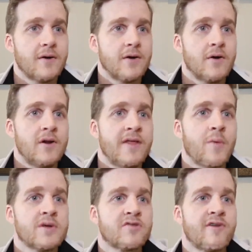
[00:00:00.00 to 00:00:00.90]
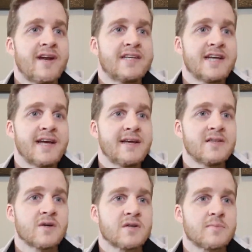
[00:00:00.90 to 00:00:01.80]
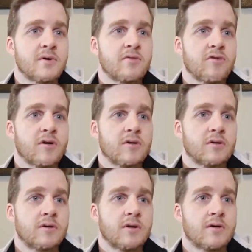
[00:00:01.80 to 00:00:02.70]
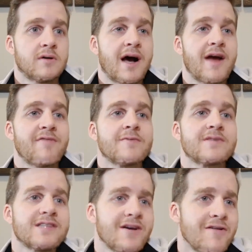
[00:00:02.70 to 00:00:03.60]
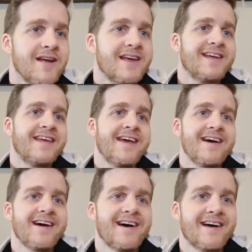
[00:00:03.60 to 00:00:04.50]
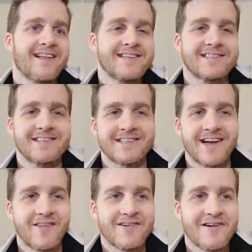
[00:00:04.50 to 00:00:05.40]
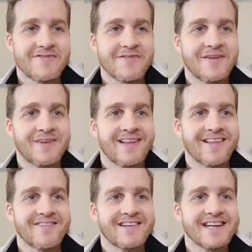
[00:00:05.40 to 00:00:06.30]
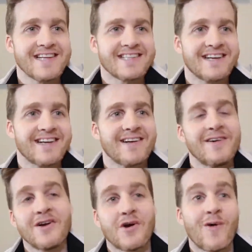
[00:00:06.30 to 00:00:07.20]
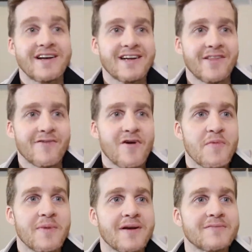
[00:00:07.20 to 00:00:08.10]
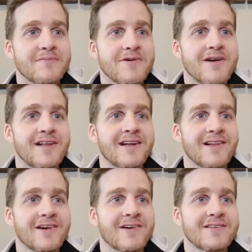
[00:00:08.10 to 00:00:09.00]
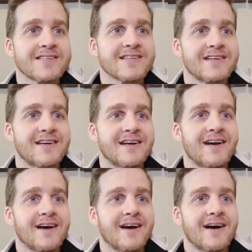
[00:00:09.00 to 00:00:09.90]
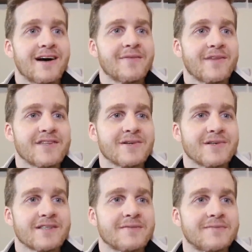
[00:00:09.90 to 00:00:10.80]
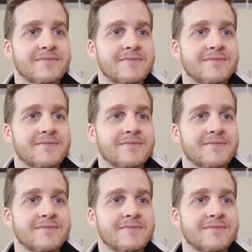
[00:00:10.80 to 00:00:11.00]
Only that was already taken, so I spelled it wrong. Lol. Hi from Surrey. Yeah, that's just down the road from me, man. That's fantastic. Not quite down the road, but pretty close. That's awesome.